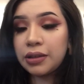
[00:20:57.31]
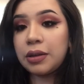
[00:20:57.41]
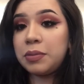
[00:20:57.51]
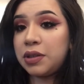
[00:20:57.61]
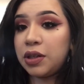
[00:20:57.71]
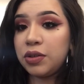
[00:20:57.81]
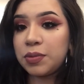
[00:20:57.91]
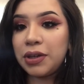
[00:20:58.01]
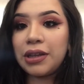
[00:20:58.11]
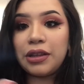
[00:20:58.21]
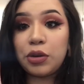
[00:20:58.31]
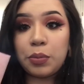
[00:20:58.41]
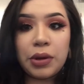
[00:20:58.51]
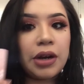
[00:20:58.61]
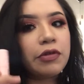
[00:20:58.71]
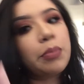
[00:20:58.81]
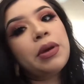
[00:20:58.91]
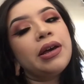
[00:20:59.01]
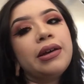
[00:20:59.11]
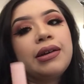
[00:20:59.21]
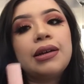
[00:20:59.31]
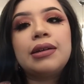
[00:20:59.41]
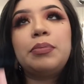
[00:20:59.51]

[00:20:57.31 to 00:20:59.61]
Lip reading: excuse me, a little bit of a pink